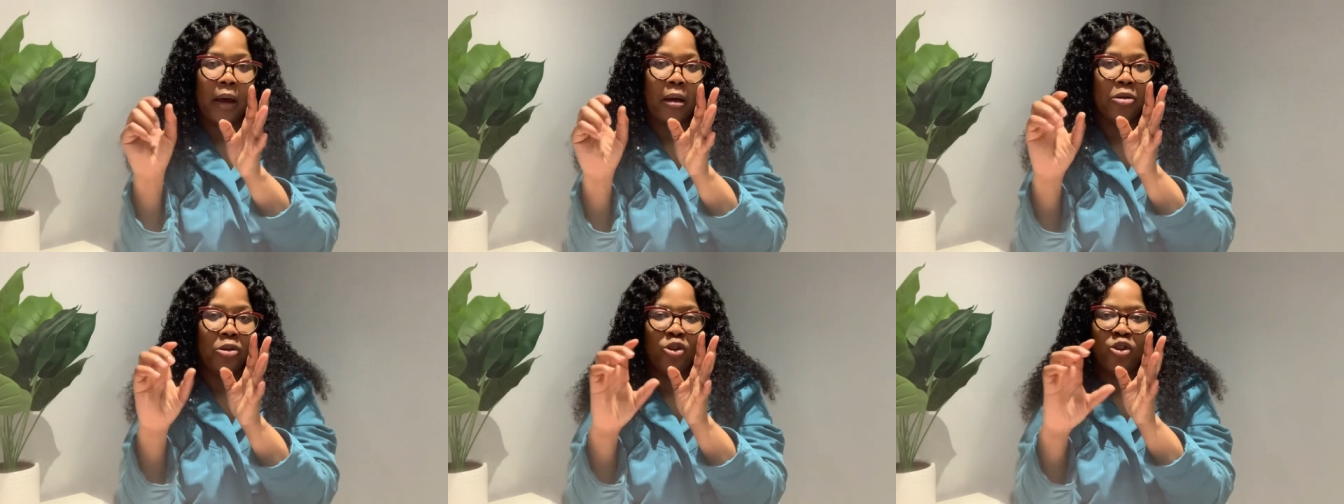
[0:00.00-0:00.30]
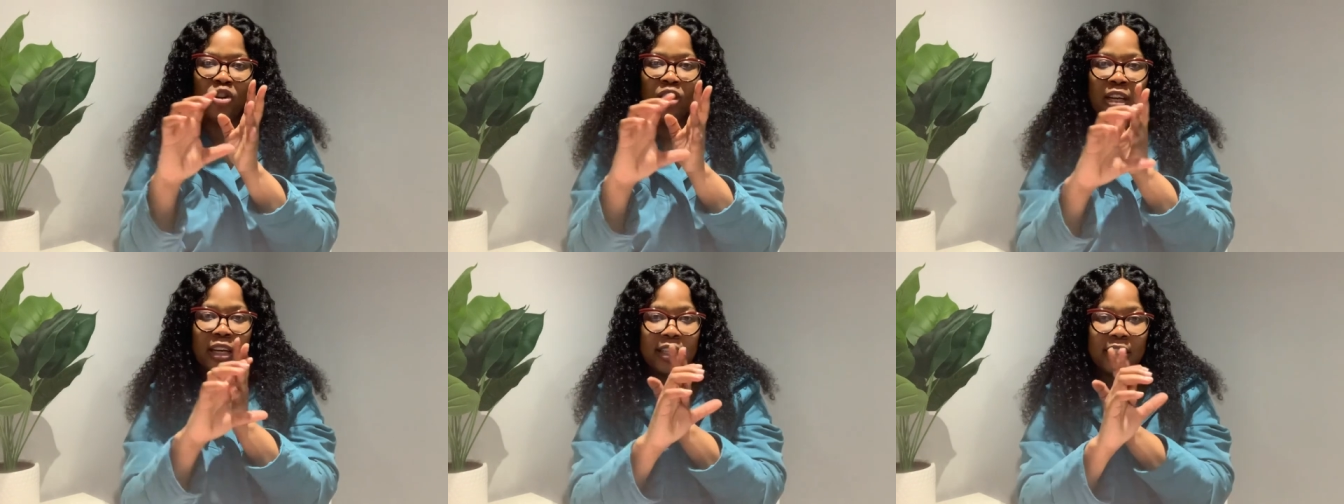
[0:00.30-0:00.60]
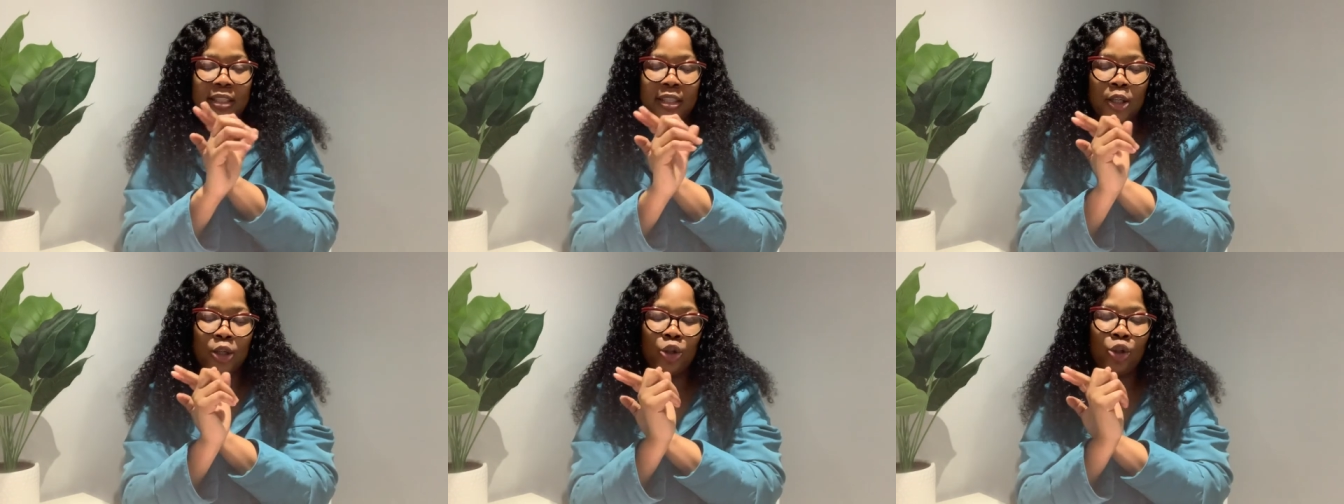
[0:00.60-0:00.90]
you
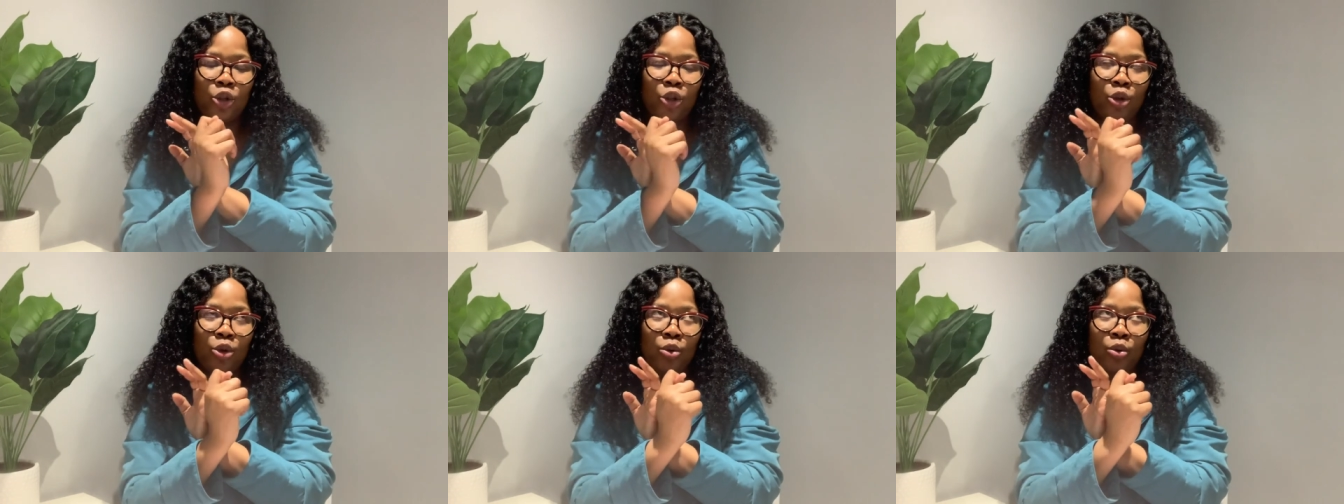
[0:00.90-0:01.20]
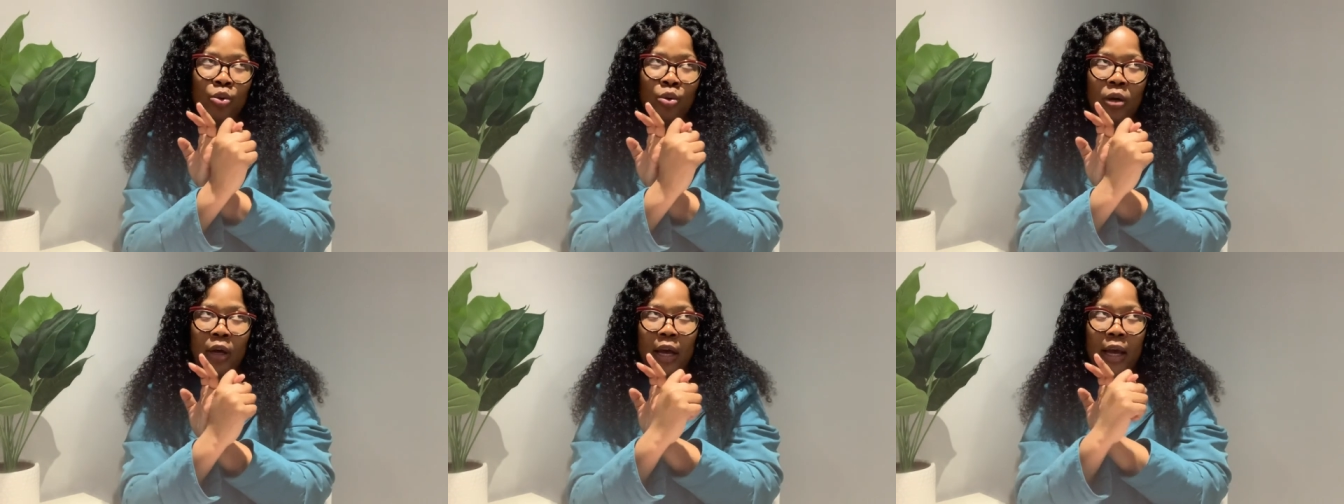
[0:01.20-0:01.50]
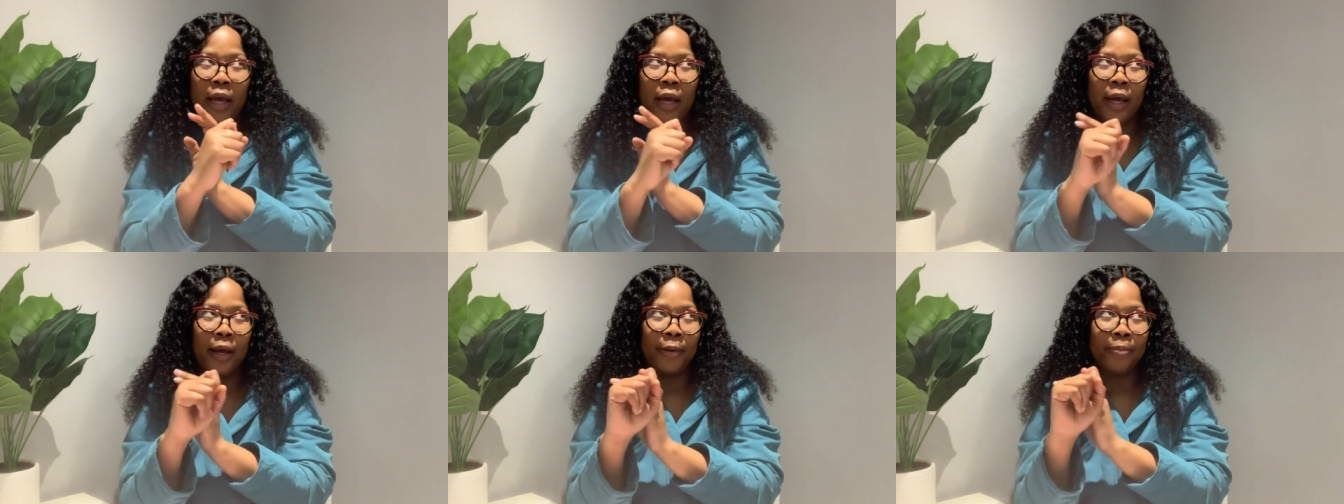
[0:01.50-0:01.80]
listen to
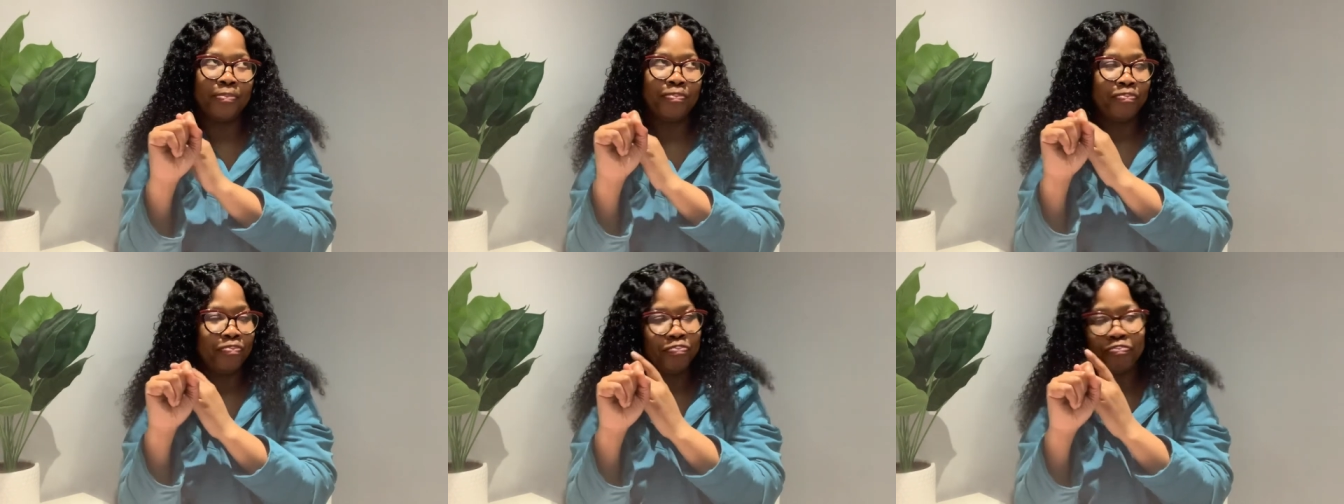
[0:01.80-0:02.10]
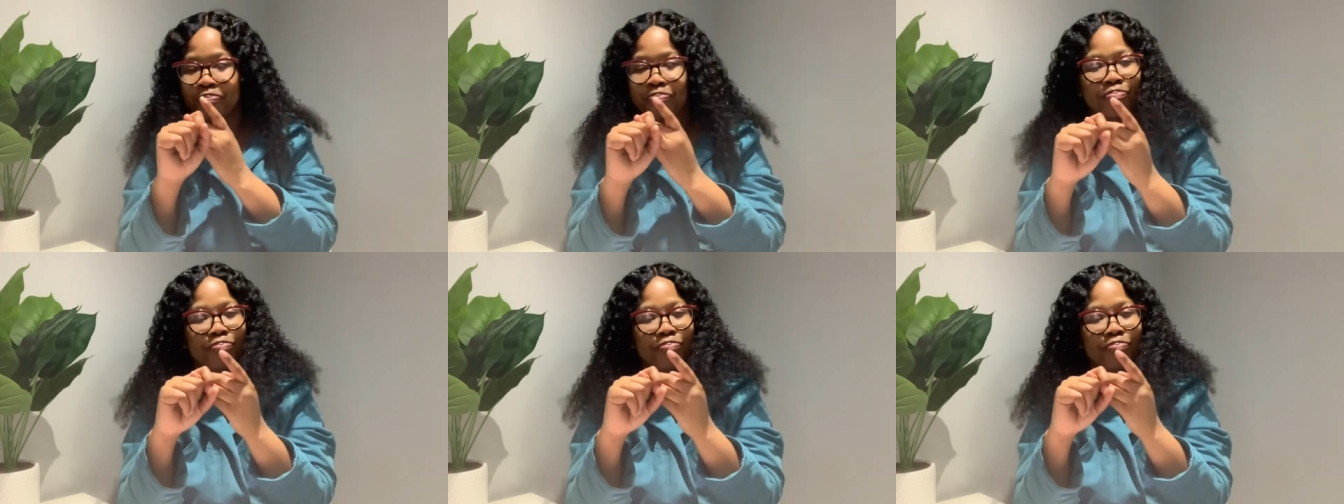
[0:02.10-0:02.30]
um,